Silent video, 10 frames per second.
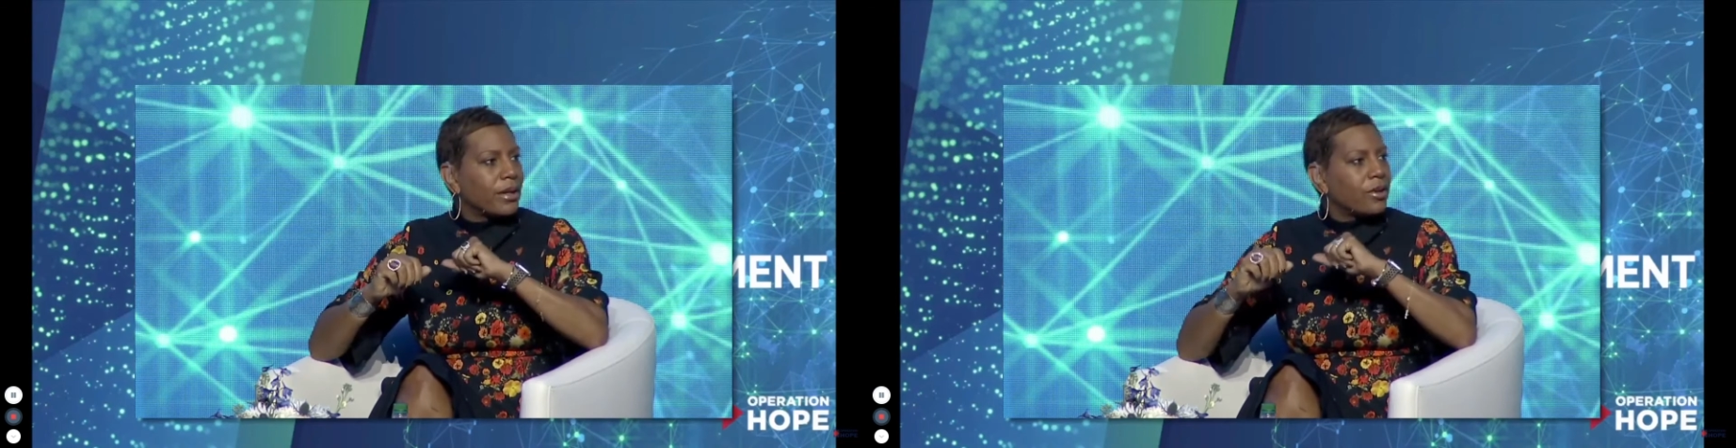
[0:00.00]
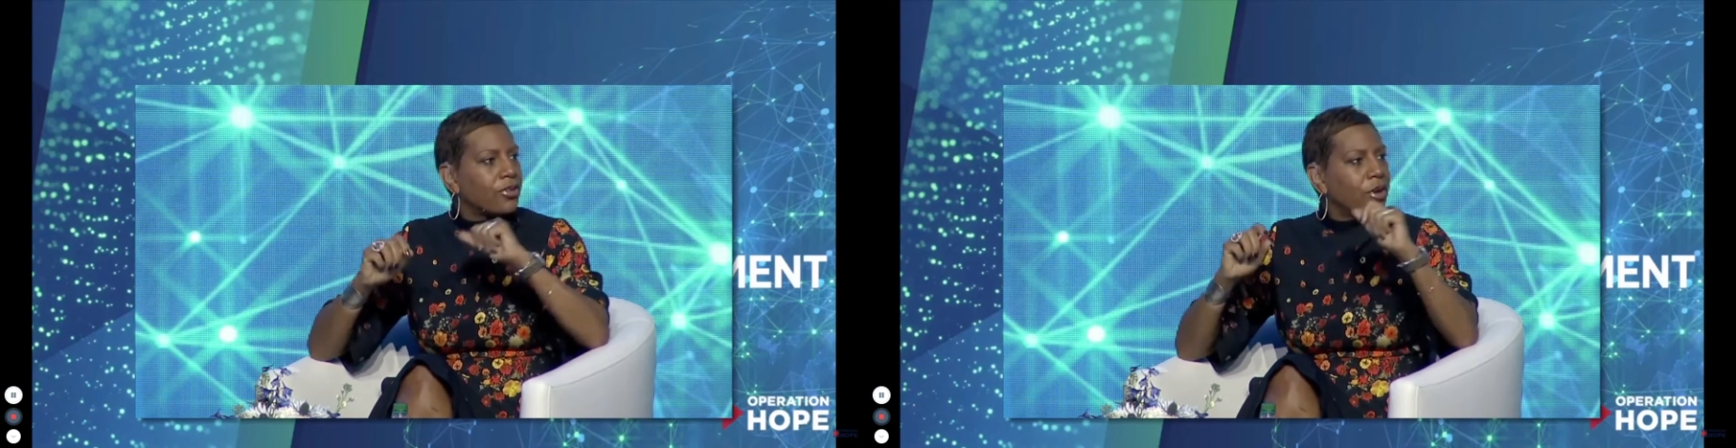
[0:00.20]

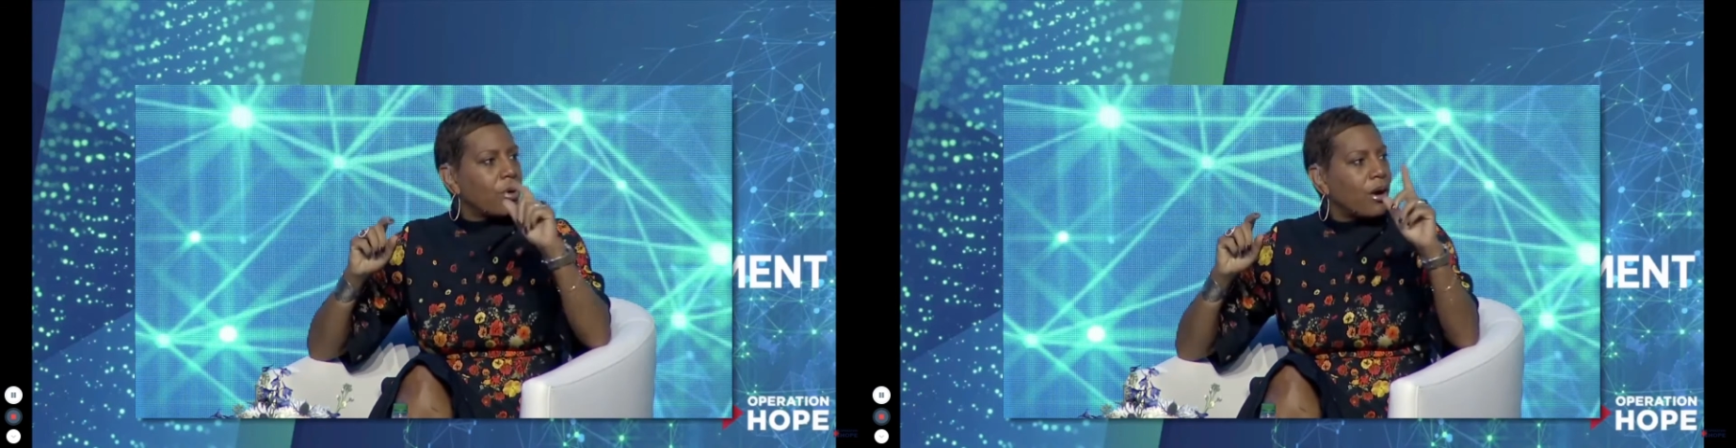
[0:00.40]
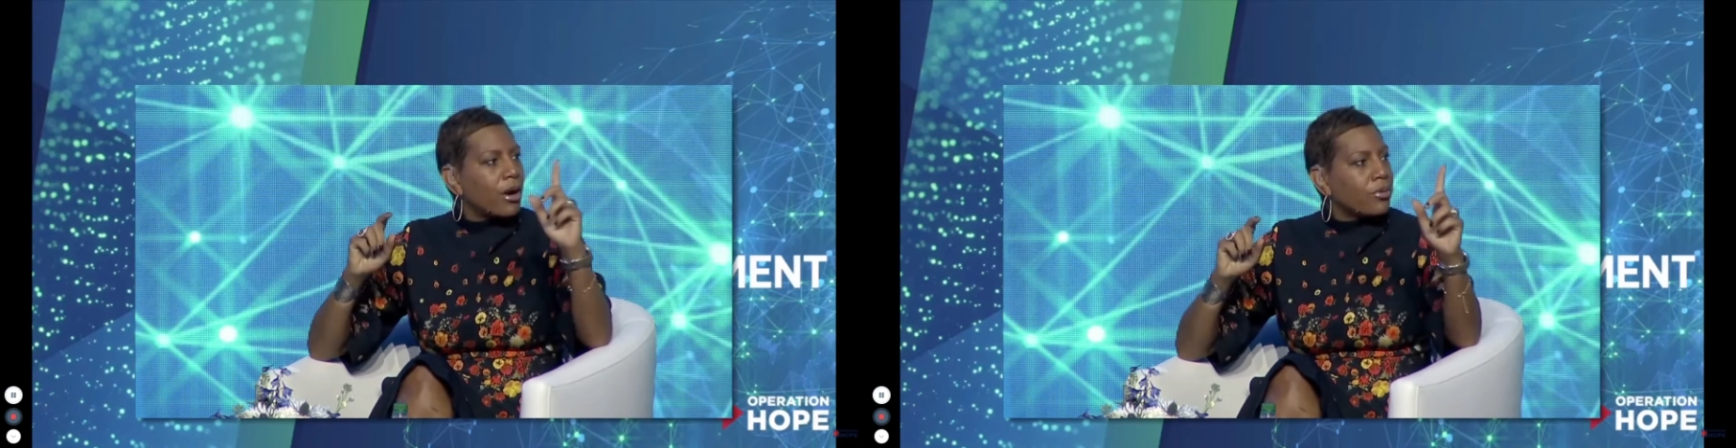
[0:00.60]
So
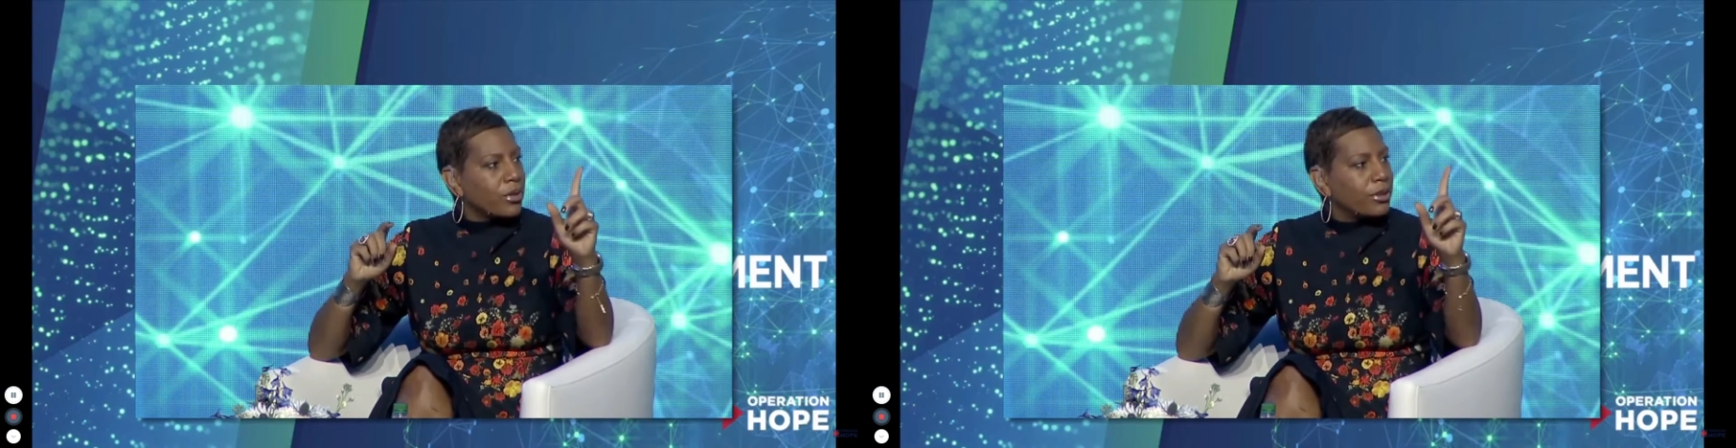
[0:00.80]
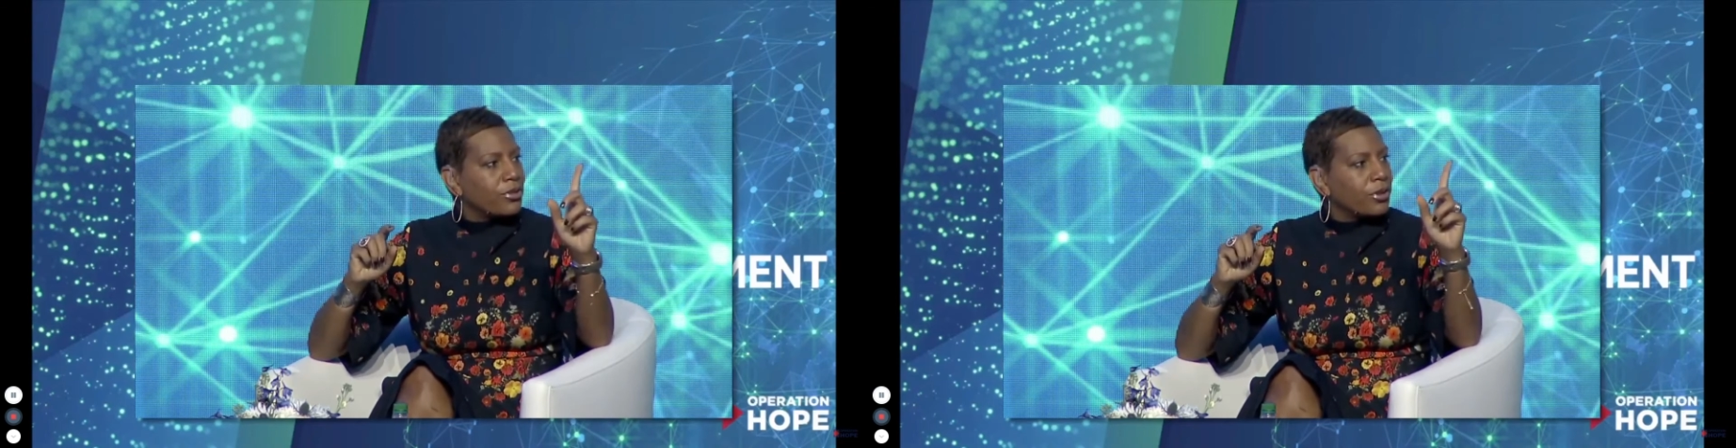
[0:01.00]
our
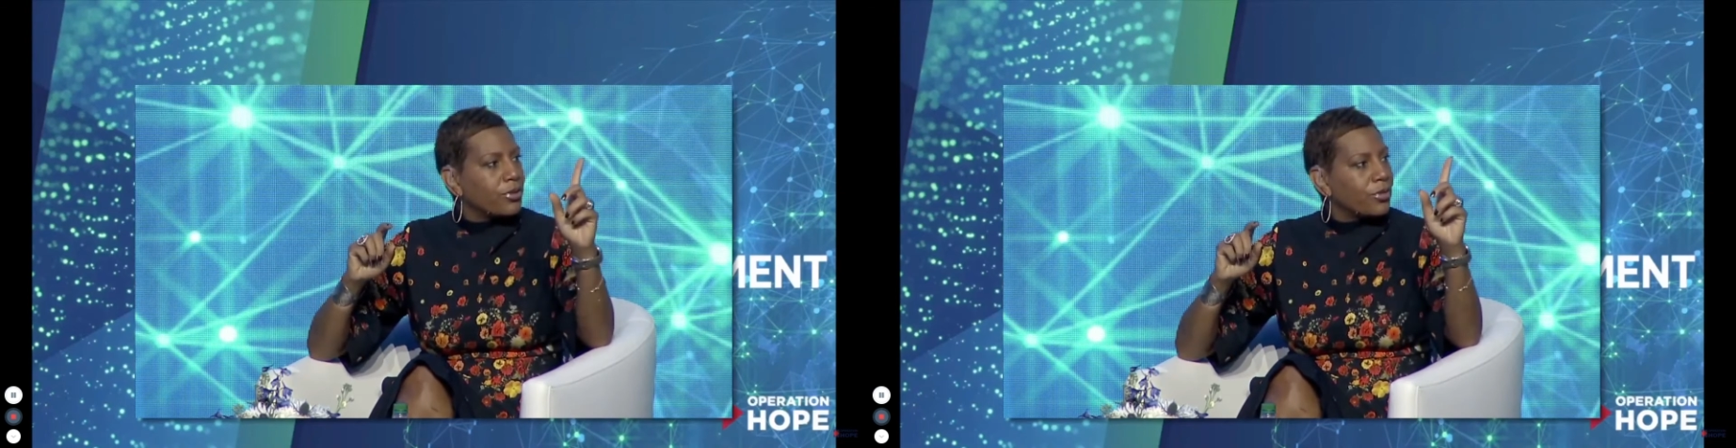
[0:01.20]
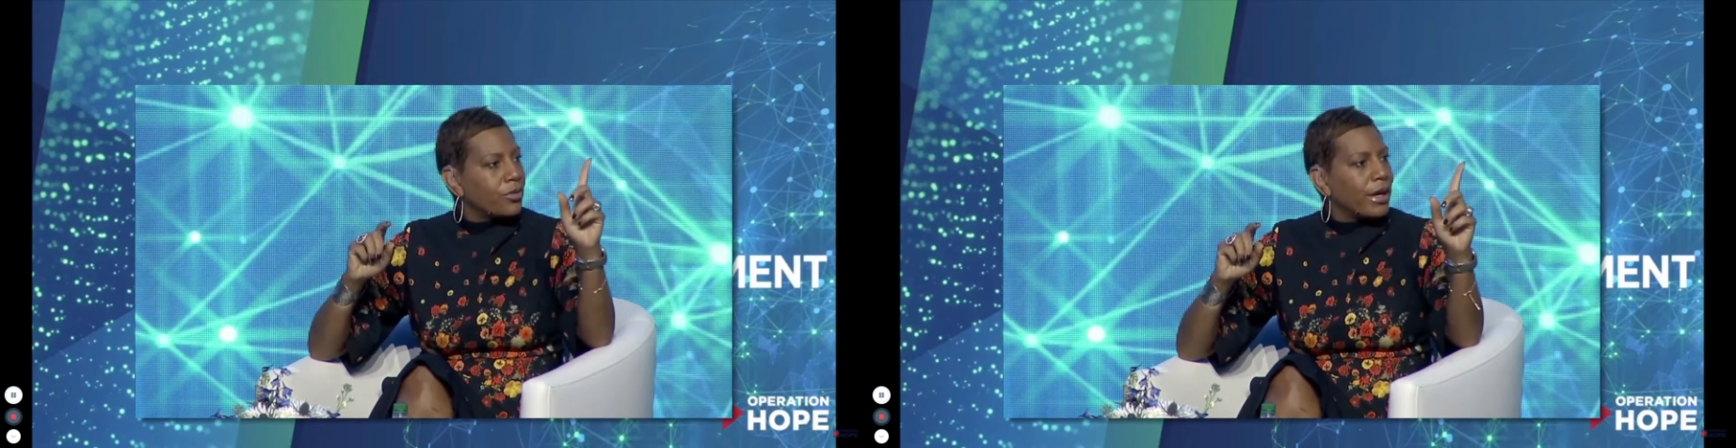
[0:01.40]

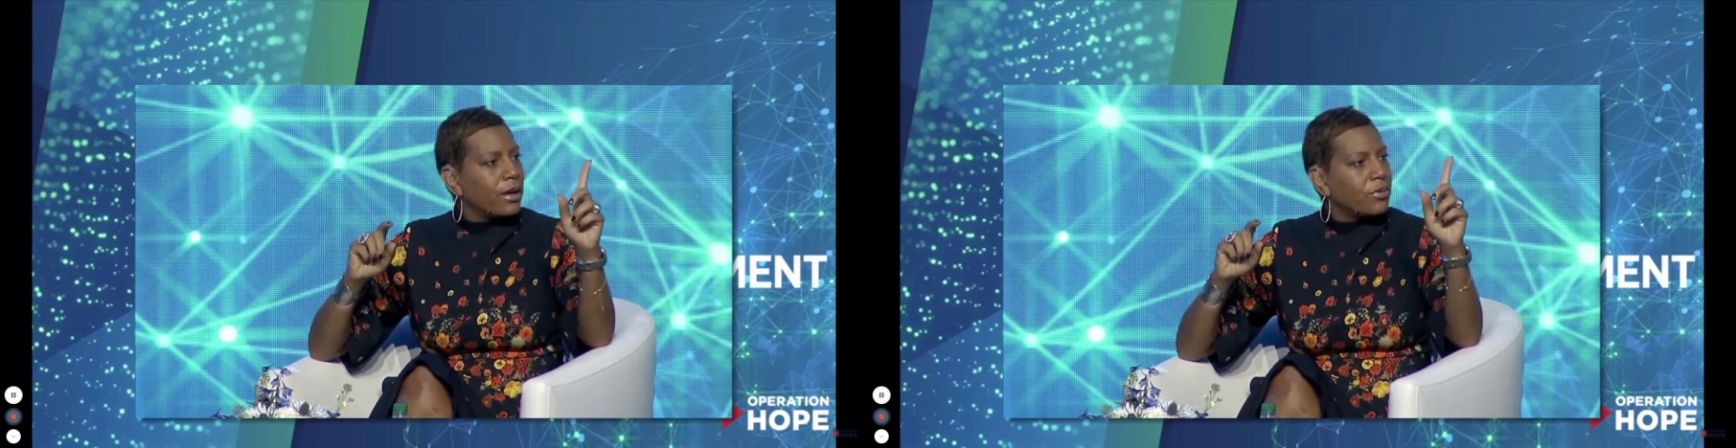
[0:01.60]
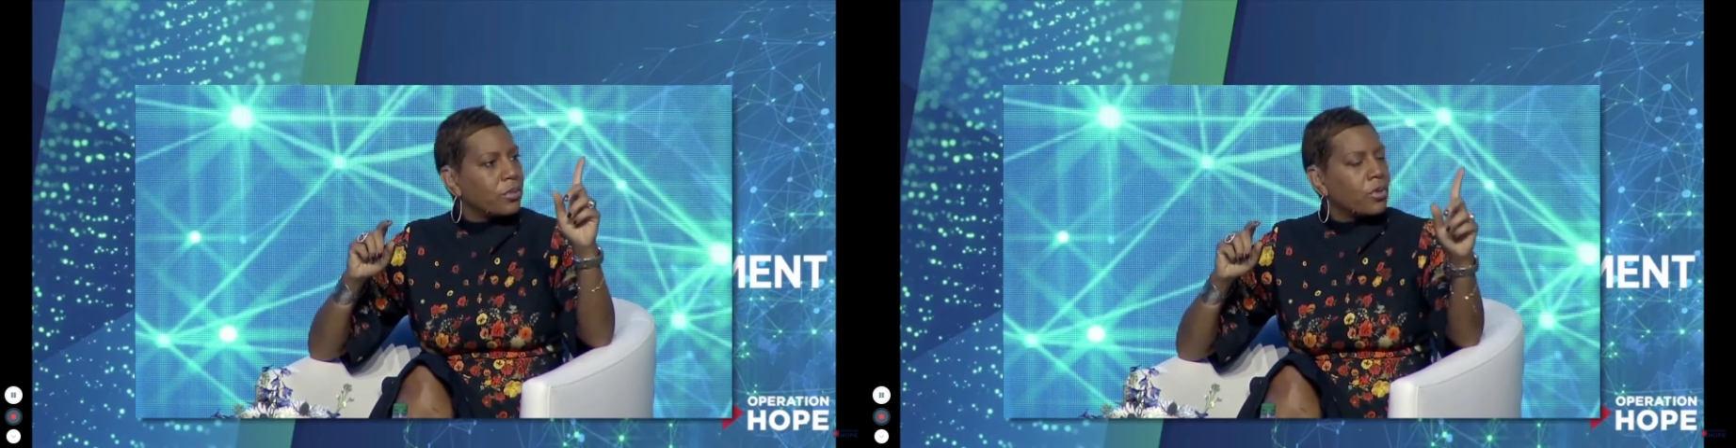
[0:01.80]
research
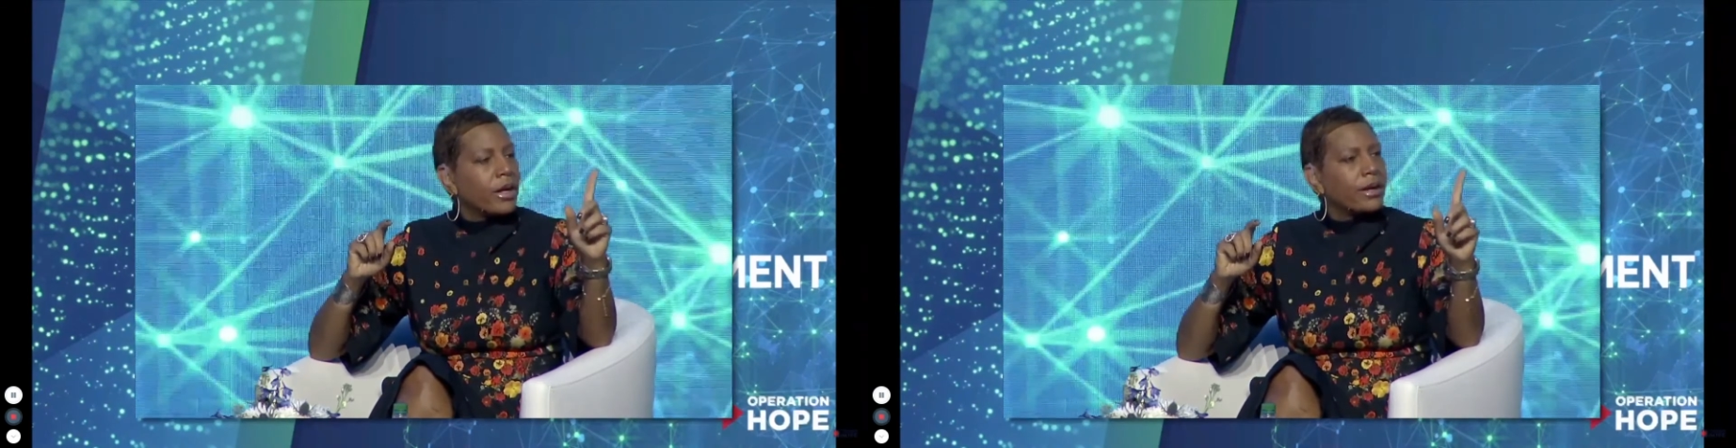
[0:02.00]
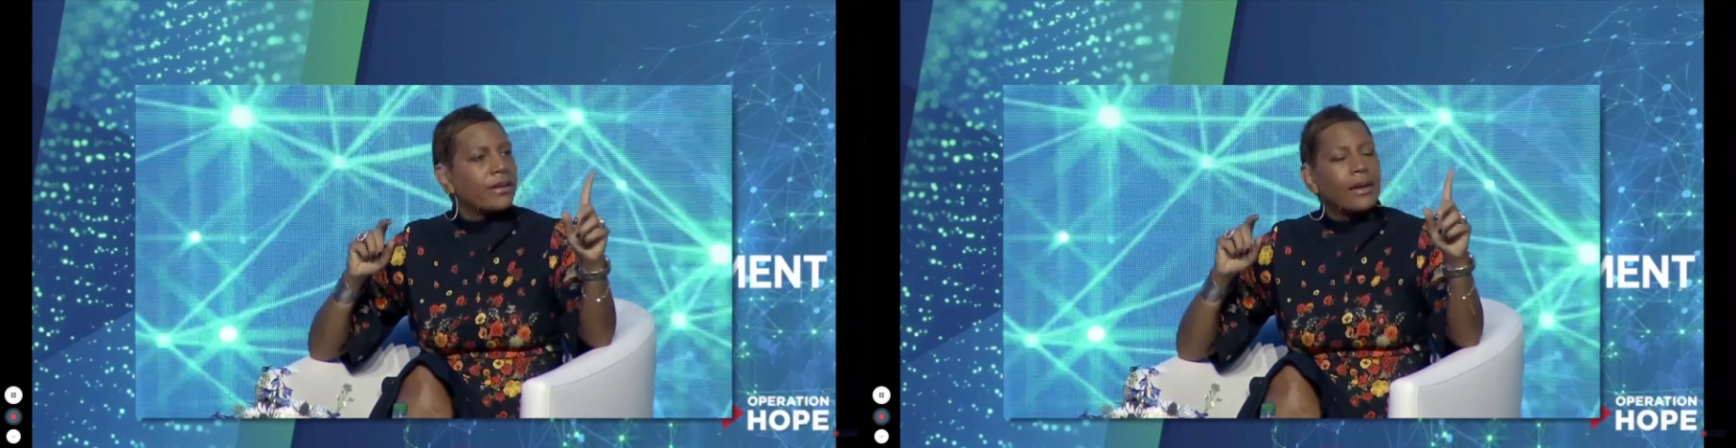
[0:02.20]
found
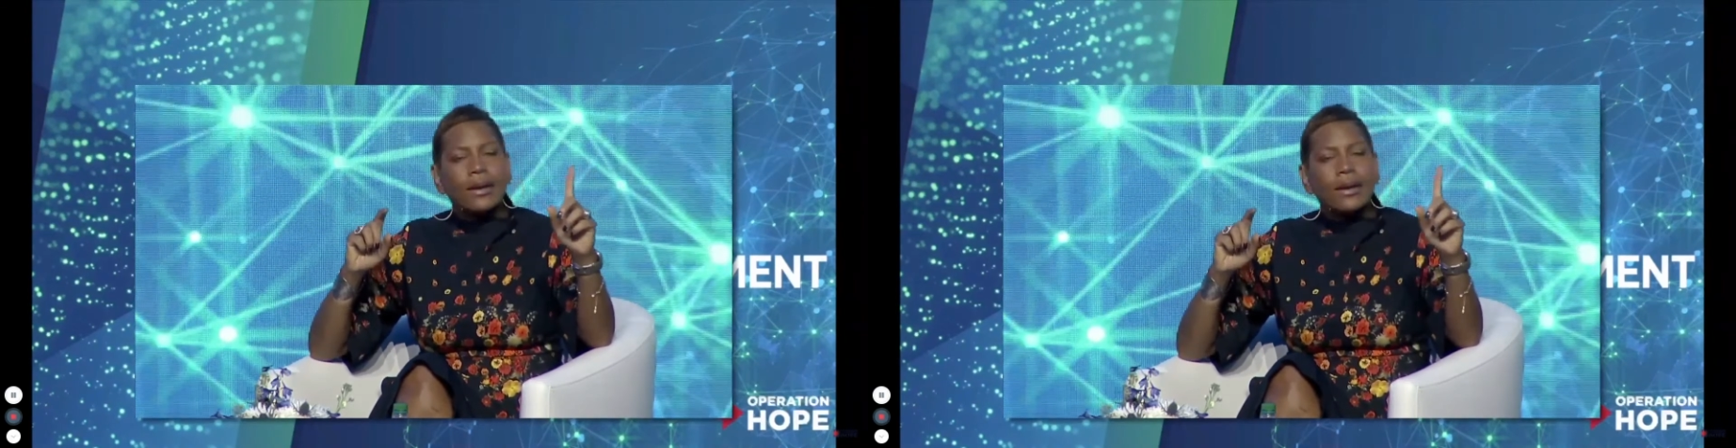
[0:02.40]
one,